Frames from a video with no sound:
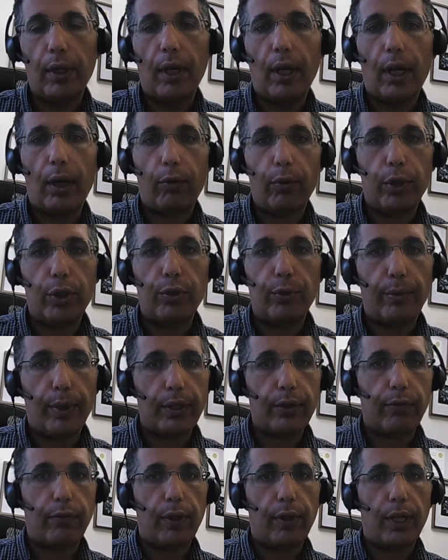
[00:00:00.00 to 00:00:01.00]
I wish you
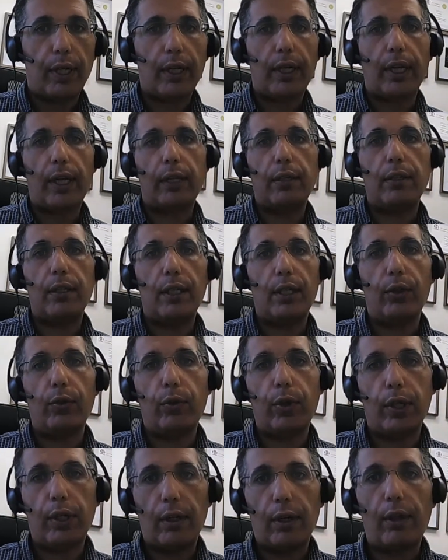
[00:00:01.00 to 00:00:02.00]
best of luck and see
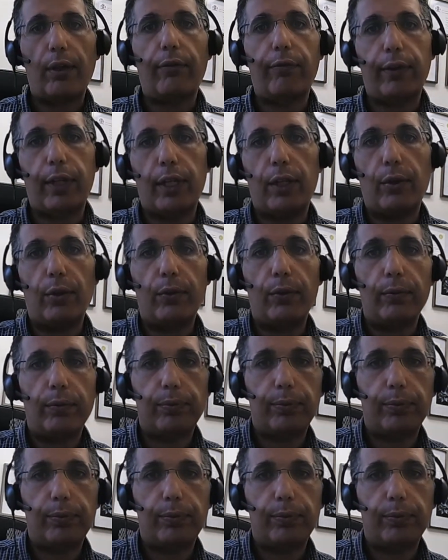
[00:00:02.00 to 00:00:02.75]
you in another video.